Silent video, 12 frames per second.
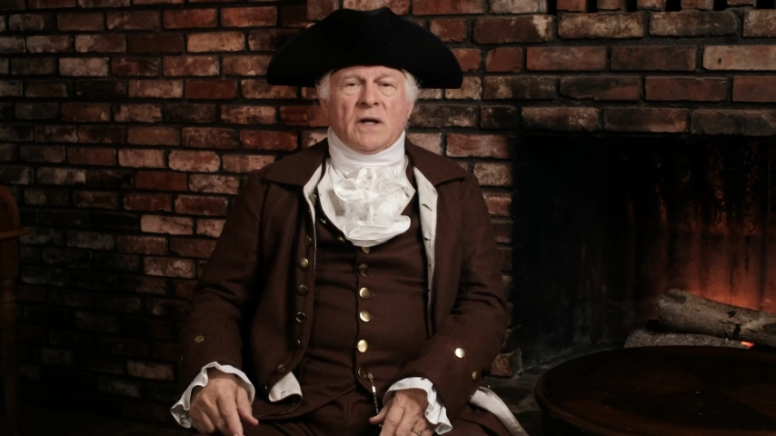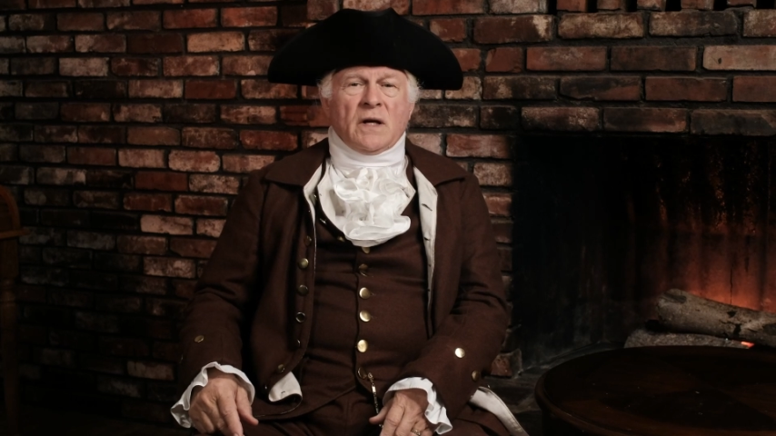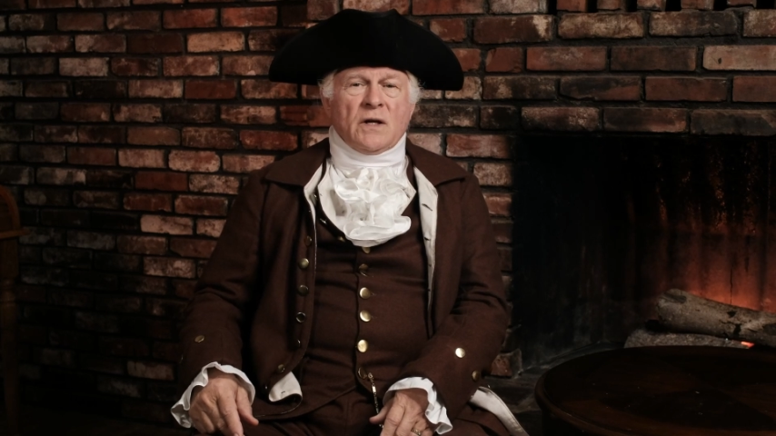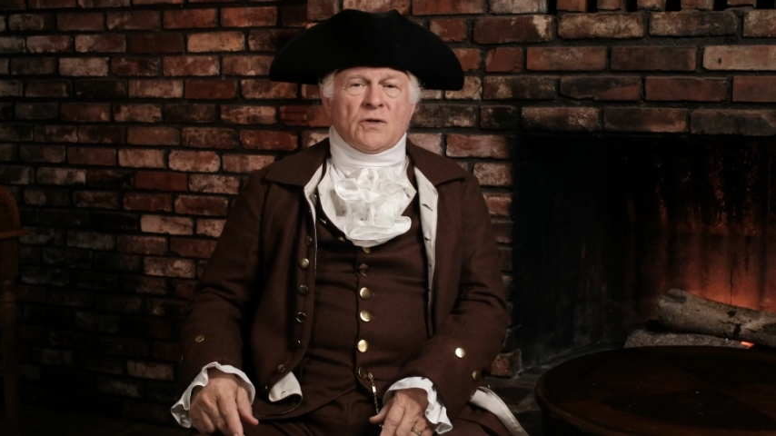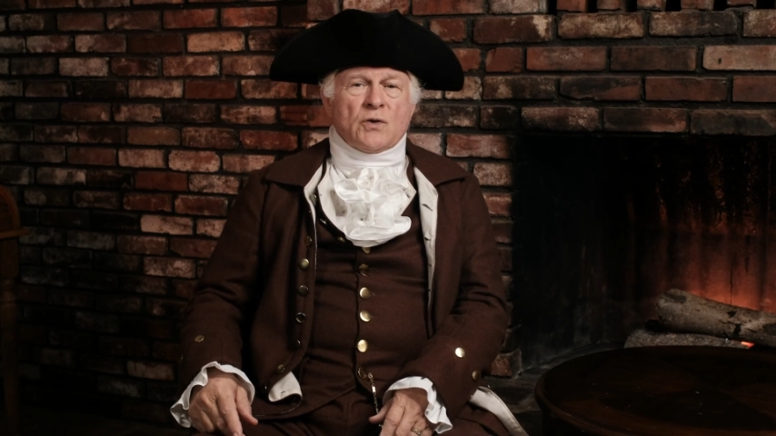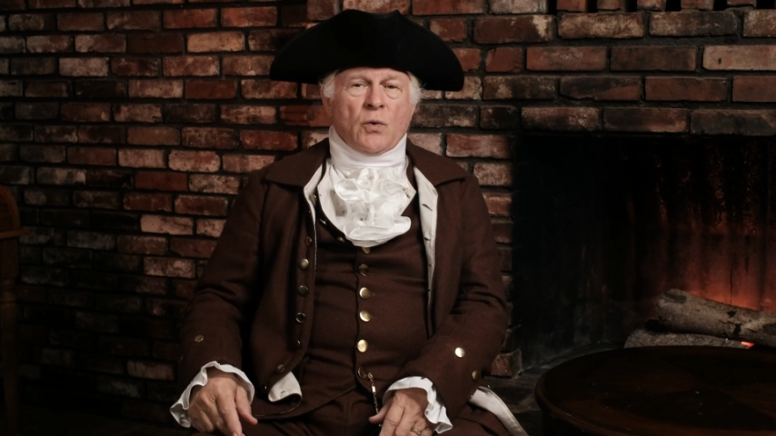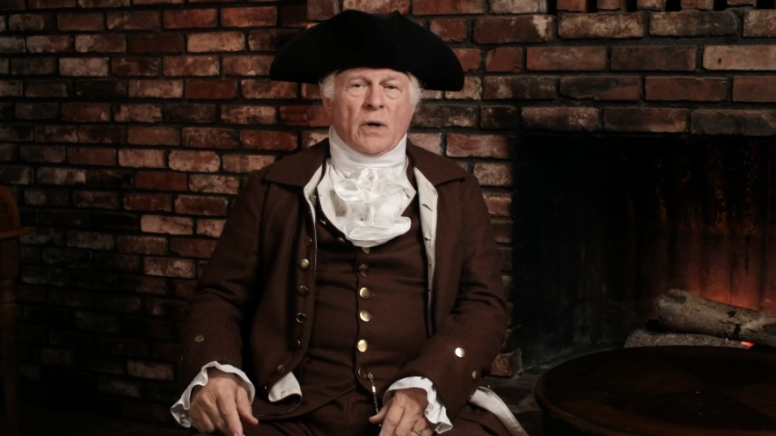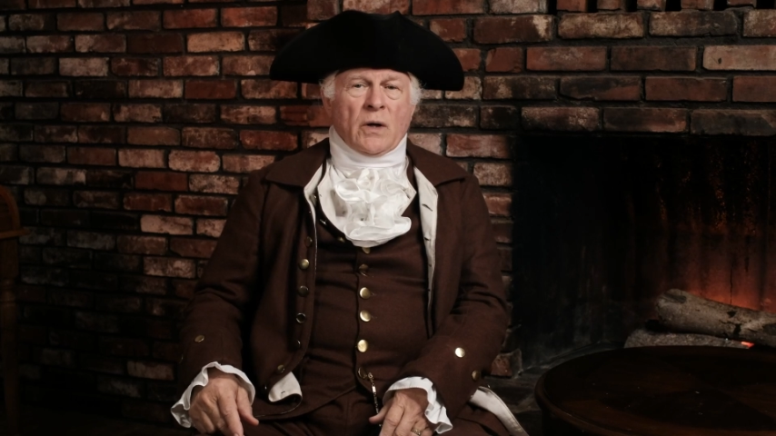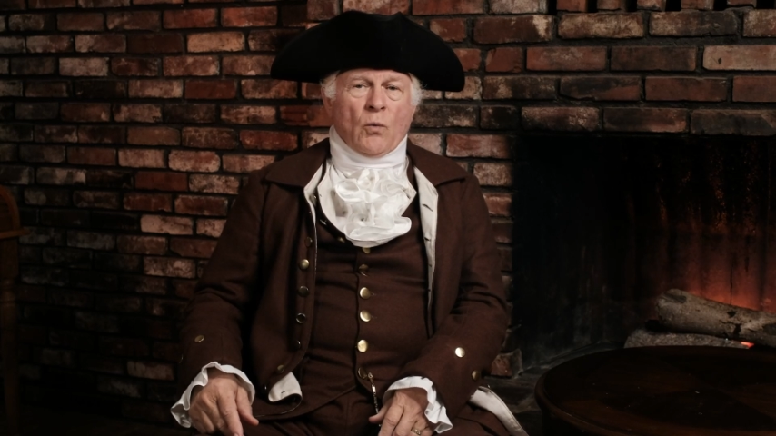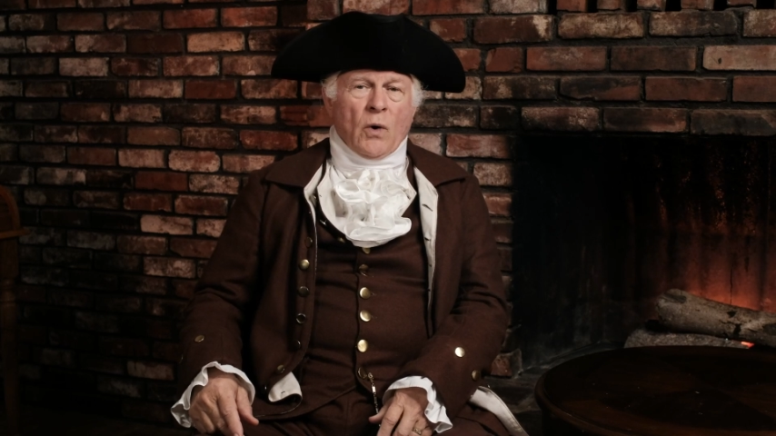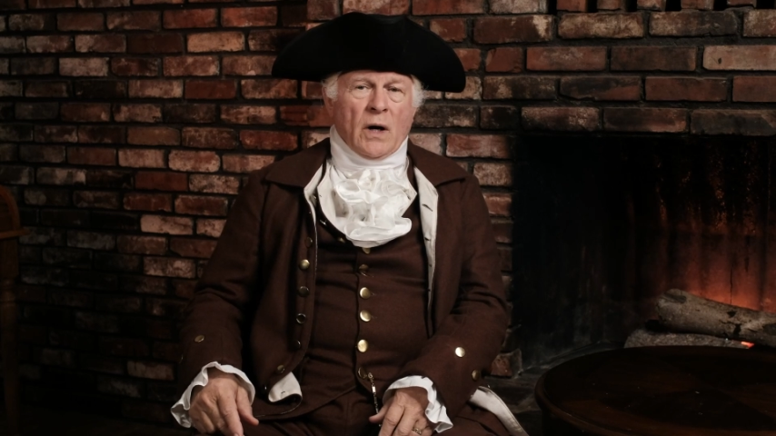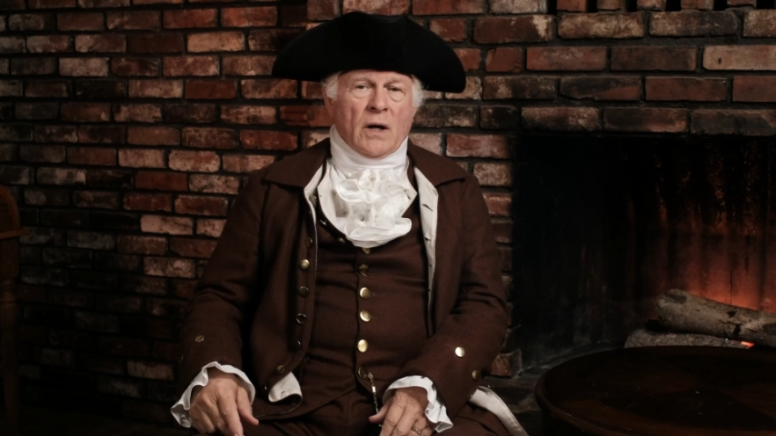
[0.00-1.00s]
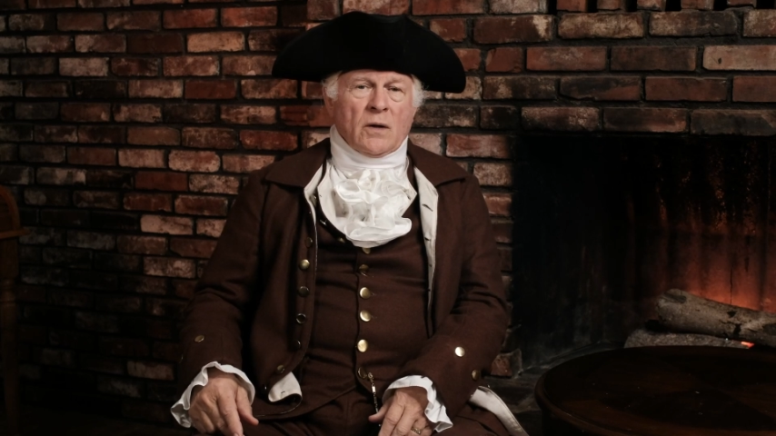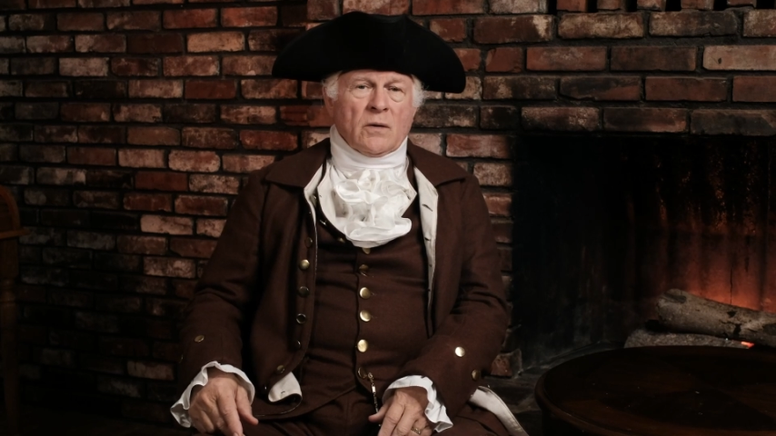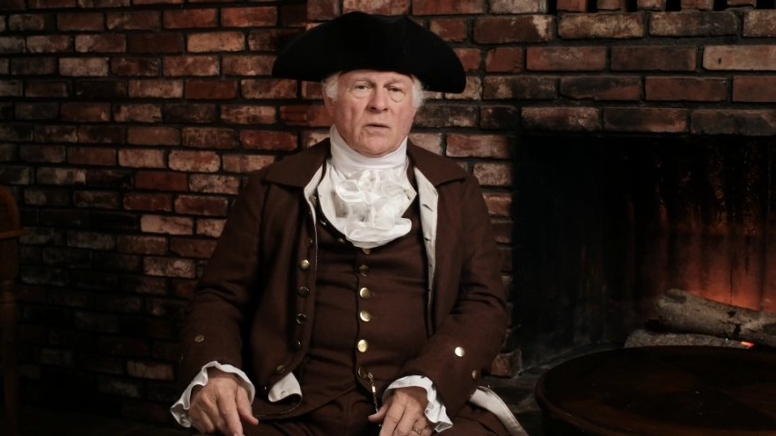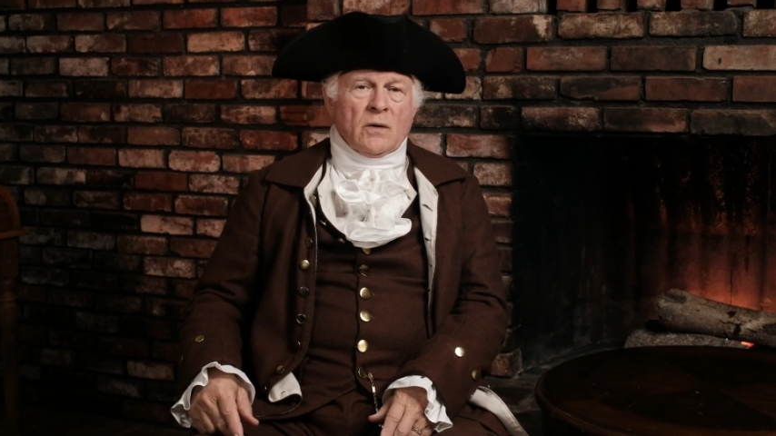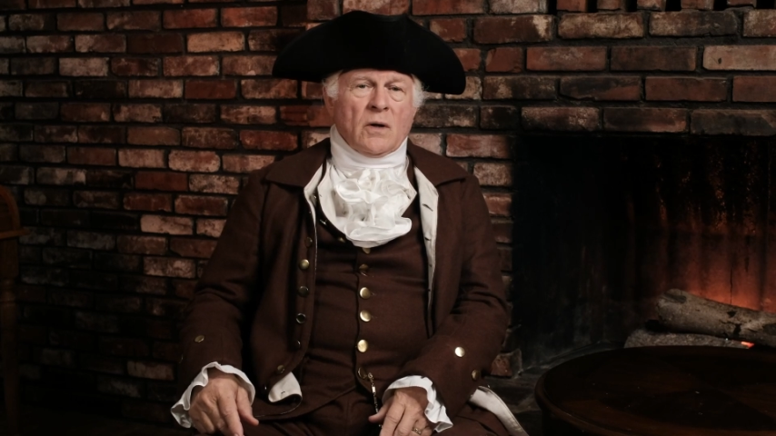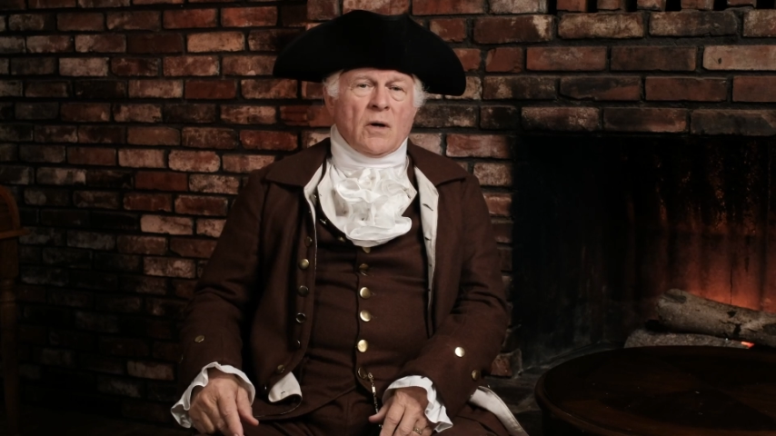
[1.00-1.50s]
at age 21,